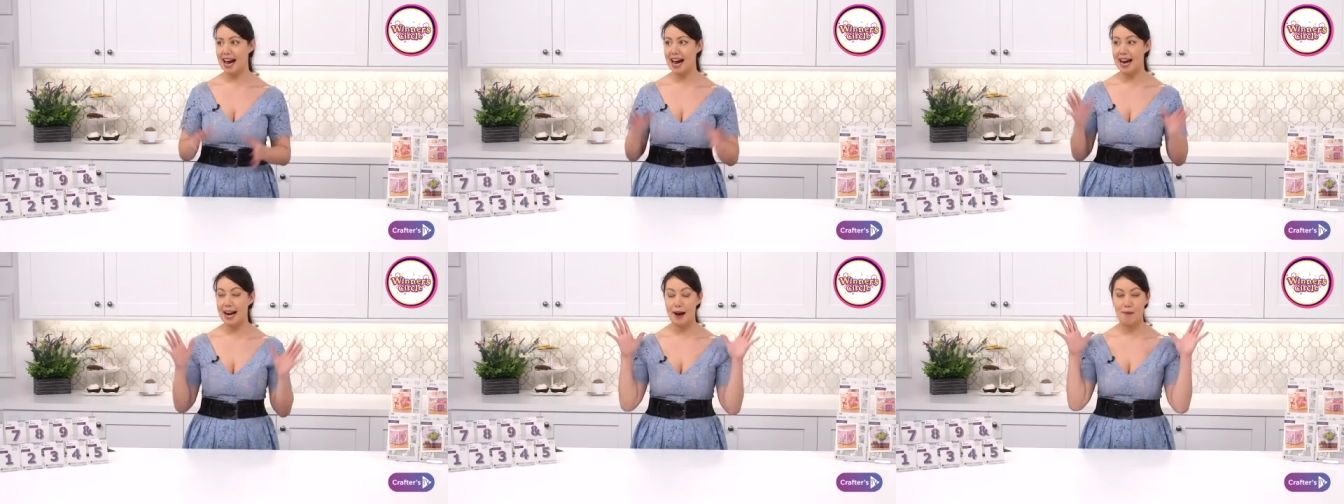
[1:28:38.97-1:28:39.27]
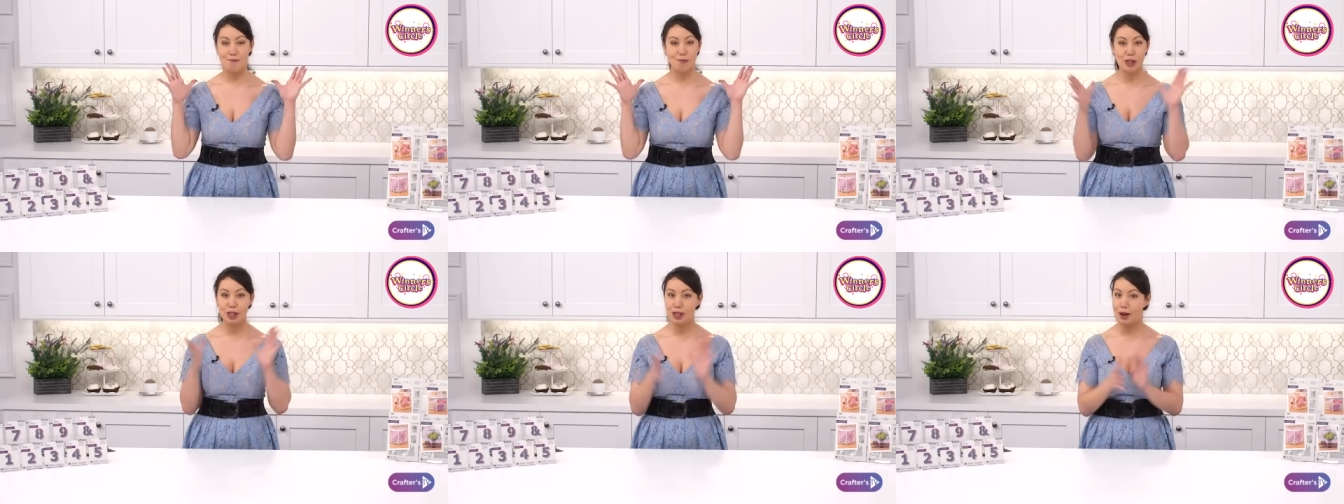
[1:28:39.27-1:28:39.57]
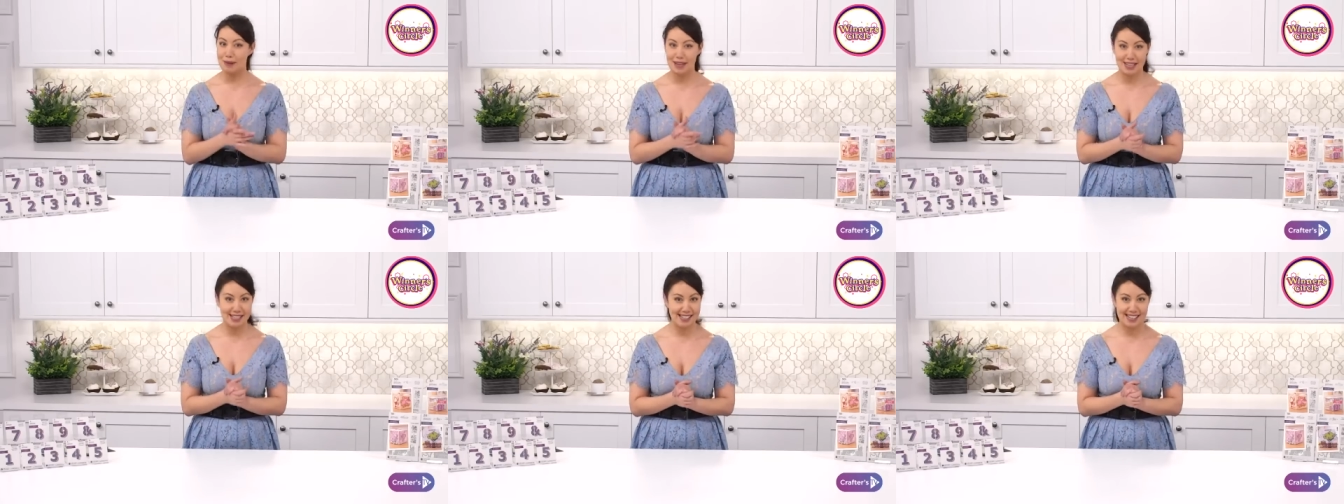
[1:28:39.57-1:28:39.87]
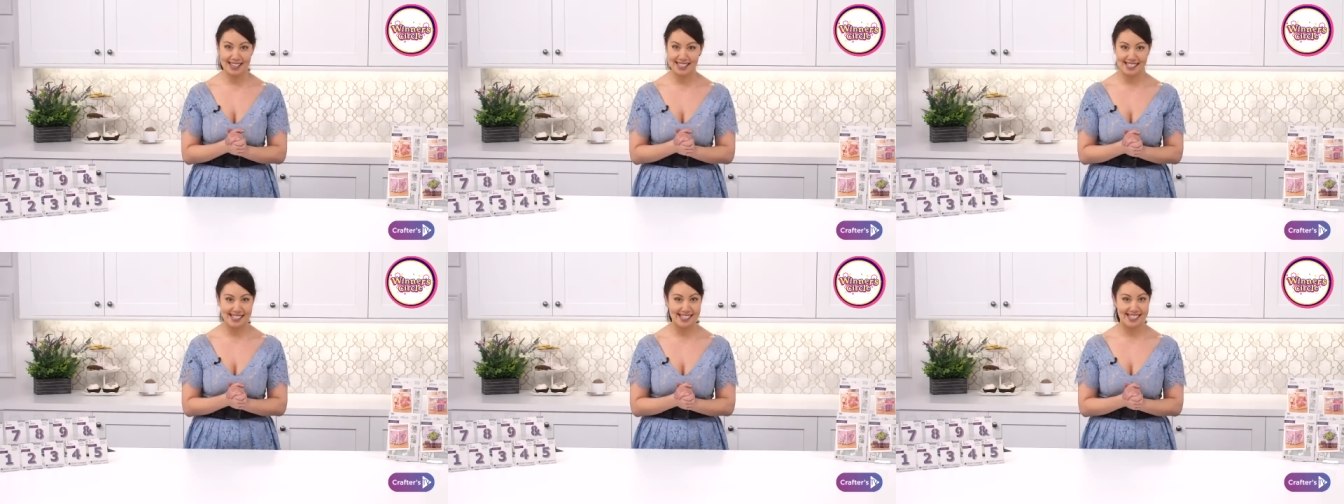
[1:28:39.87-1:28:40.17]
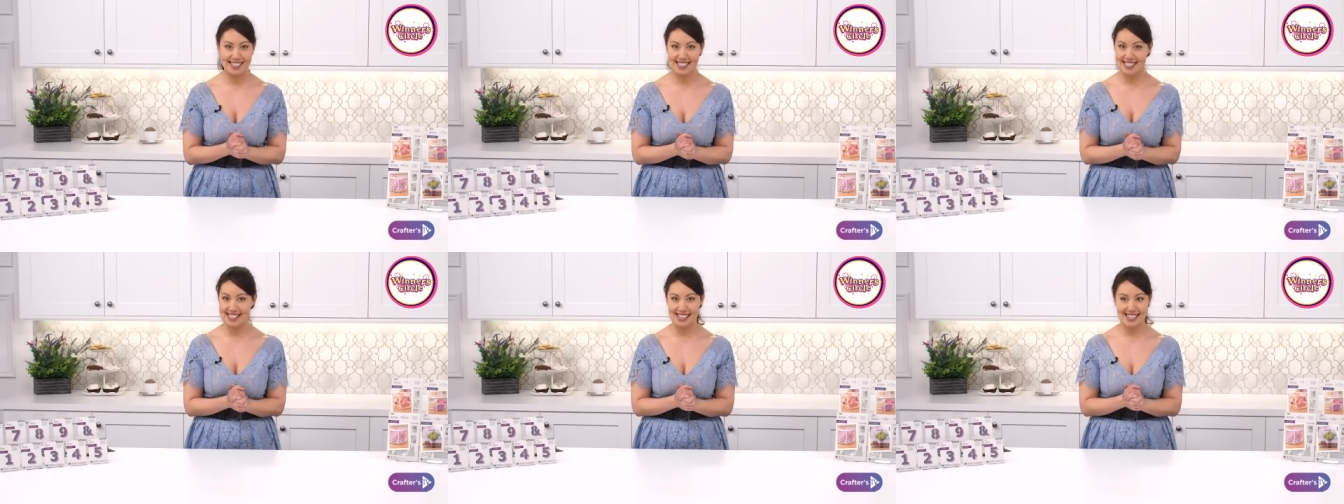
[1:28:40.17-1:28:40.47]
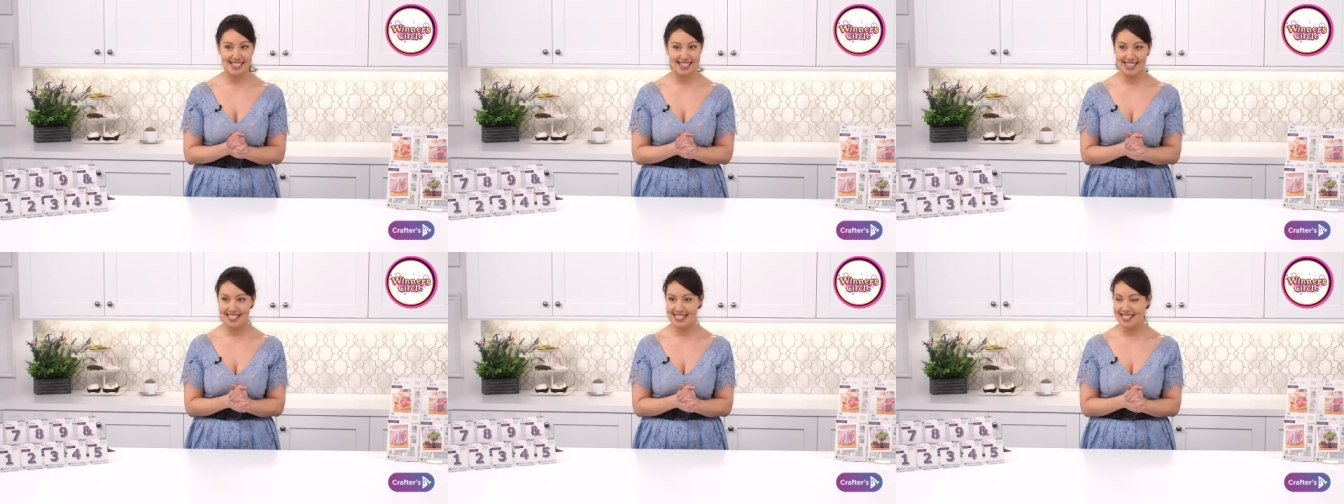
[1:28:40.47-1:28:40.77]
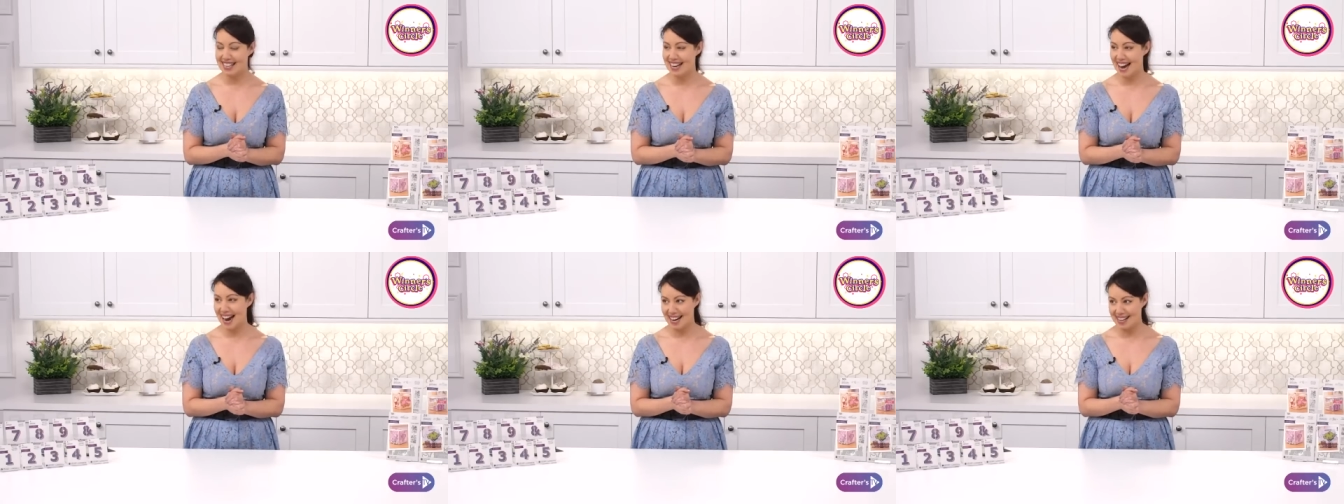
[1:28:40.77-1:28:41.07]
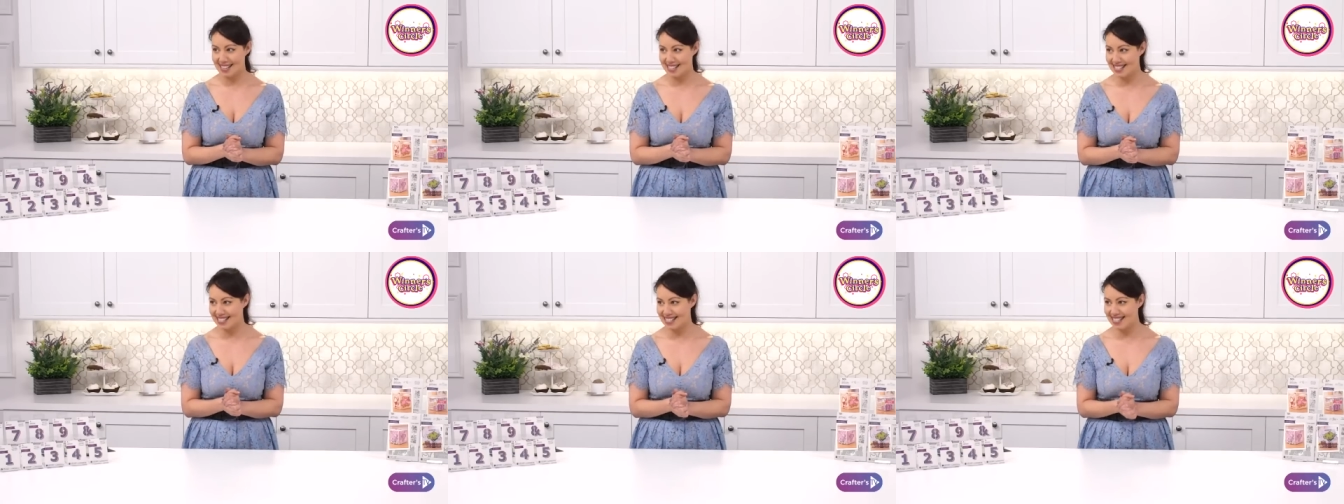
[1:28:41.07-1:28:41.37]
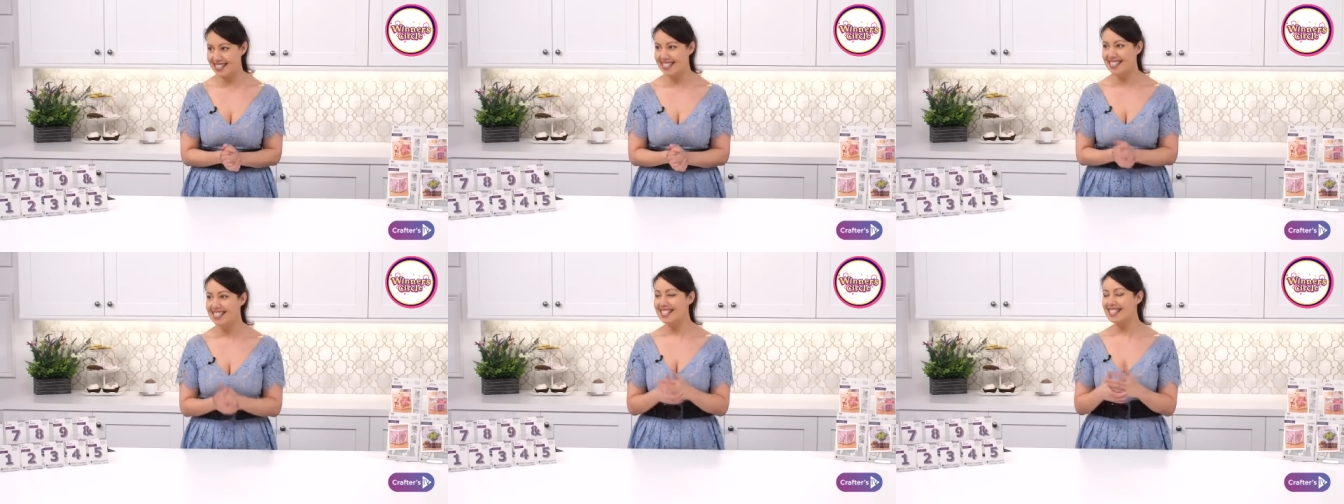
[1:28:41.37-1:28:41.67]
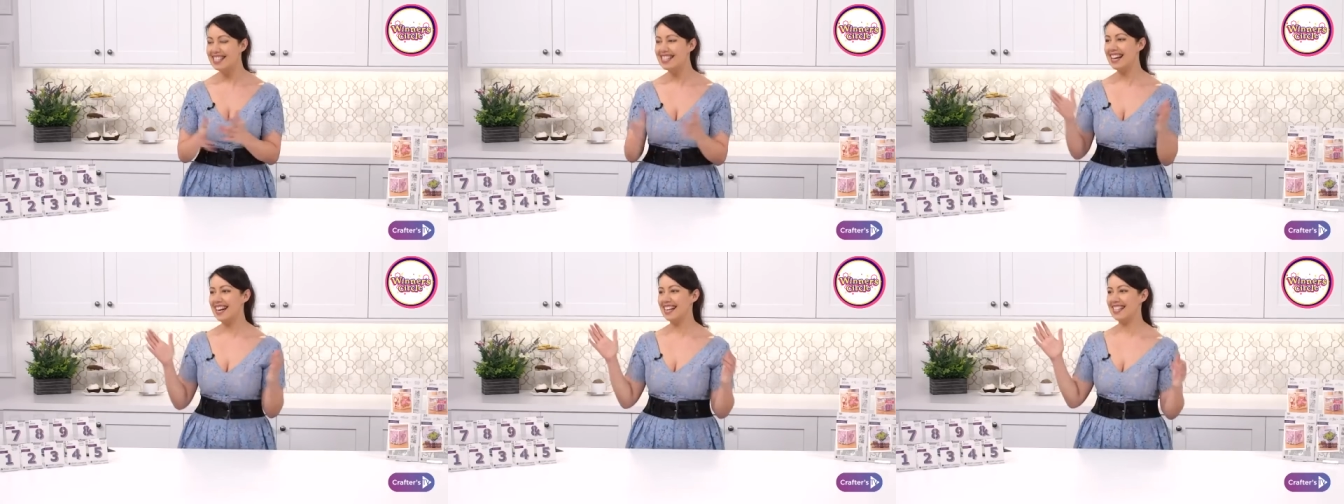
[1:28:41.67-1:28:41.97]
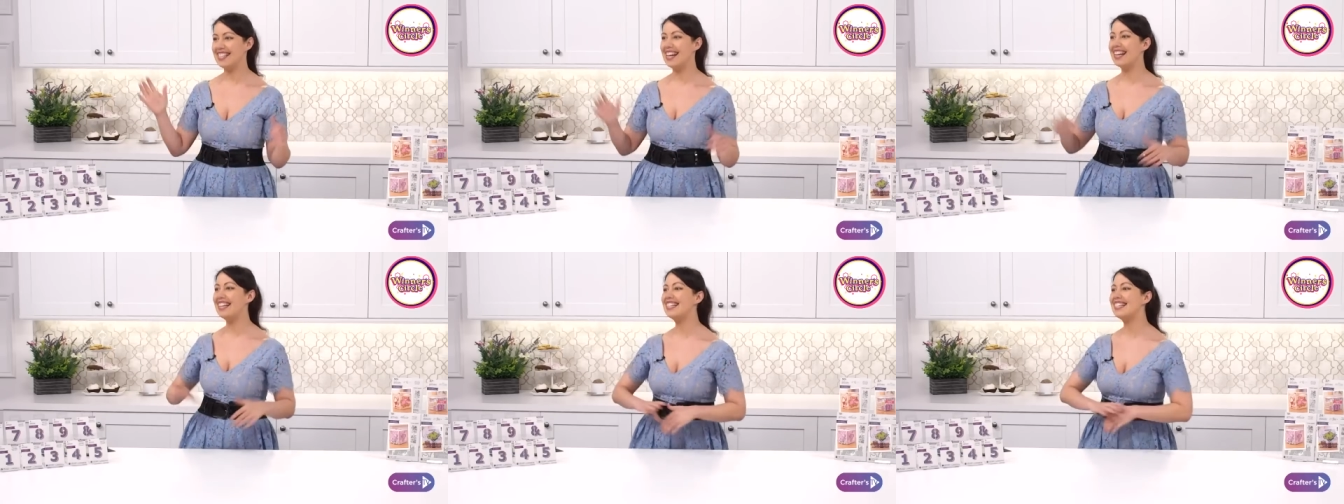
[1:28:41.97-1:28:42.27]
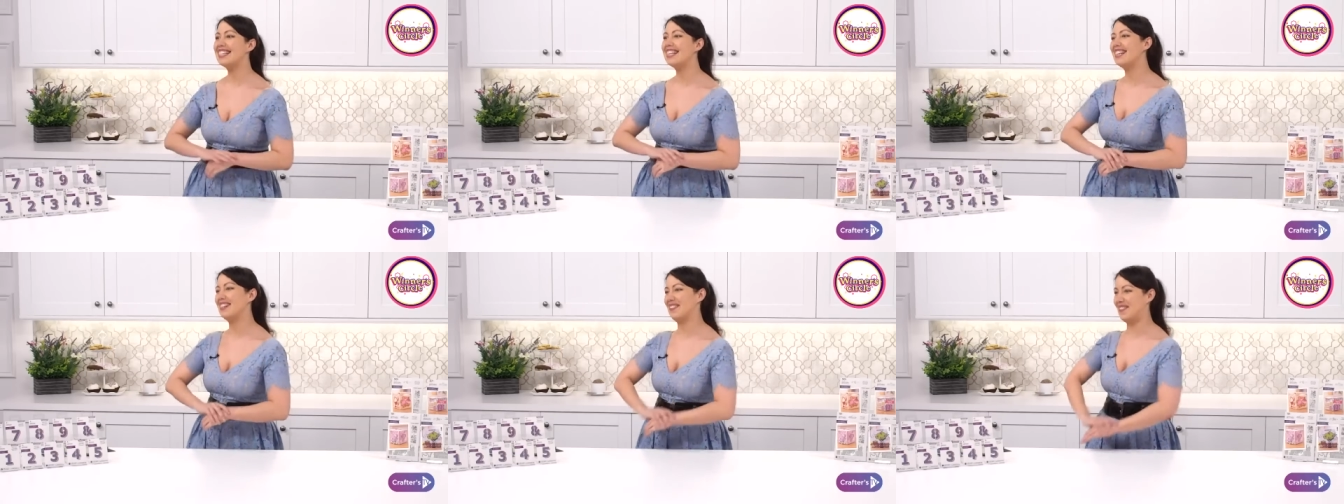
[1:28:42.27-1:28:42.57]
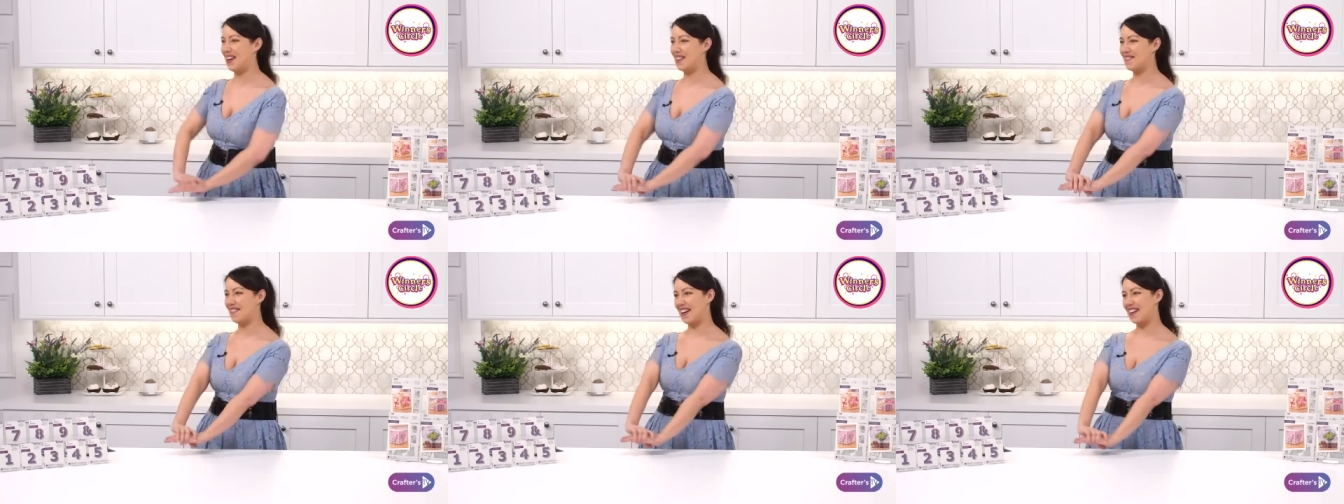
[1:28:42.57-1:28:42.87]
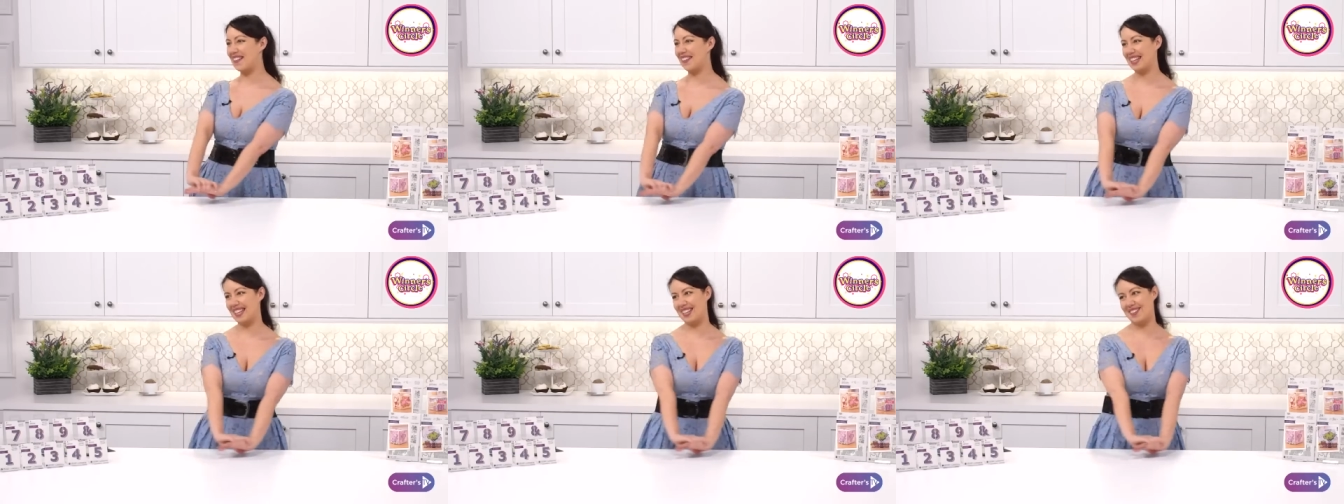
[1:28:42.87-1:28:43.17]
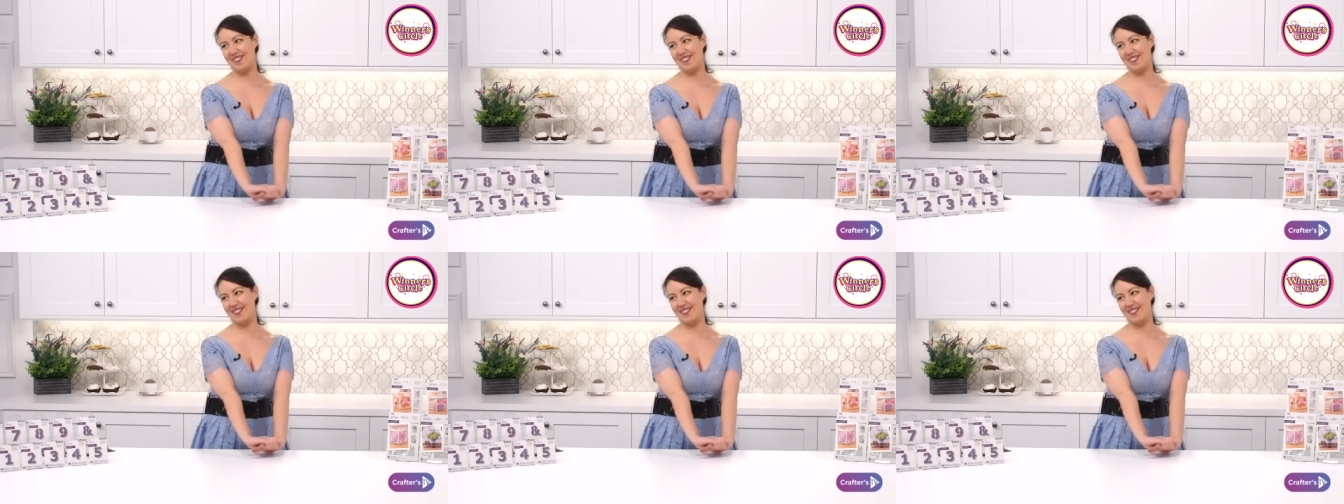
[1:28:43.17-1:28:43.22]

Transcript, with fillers: and I'm so excited to see these in action. Jan, tell us a little bit about these,